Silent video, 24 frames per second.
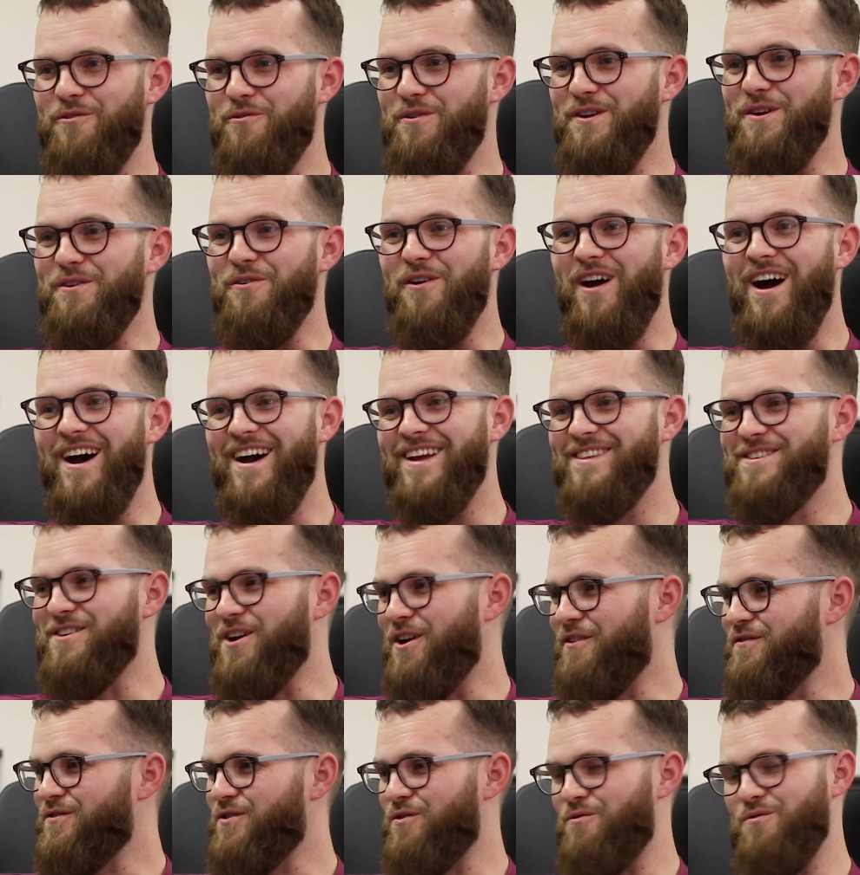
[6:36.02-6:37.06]
rewrite
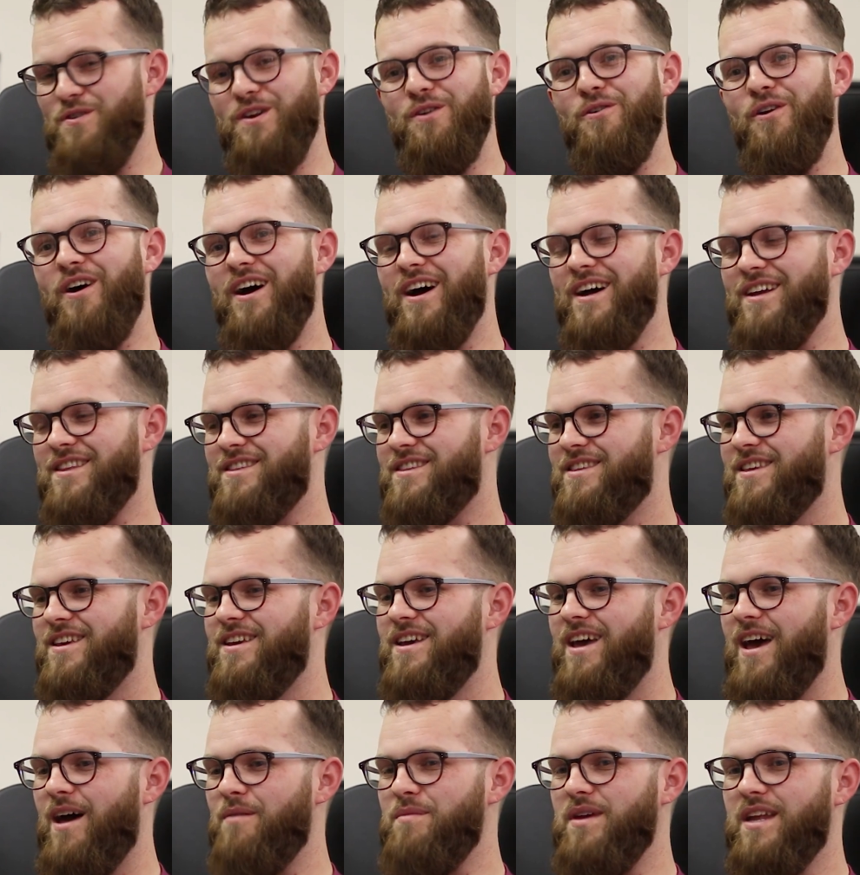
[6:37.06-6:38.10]
after rewrite.
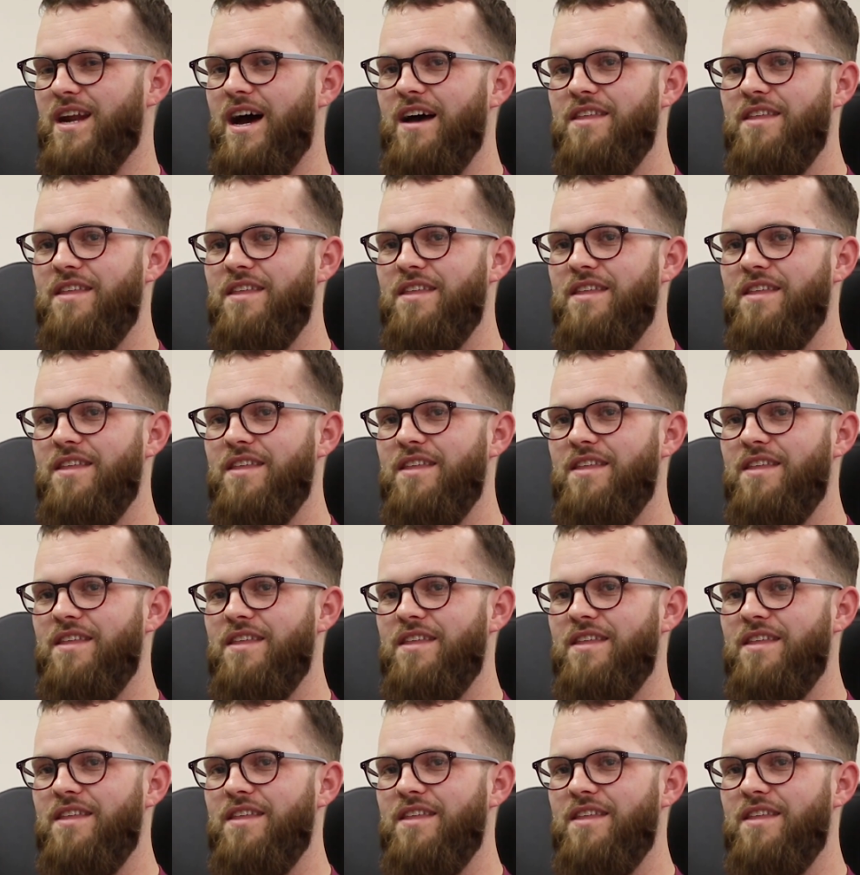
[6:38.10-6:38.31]
Okay. I mean, you,